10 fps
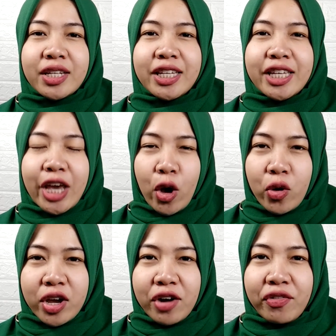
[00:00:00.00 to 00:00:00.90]
the
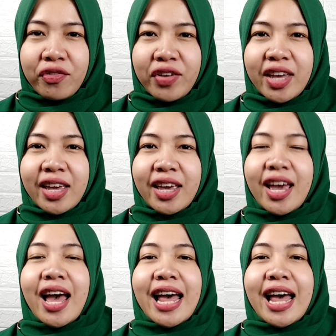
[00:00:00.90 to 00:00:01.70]
geography,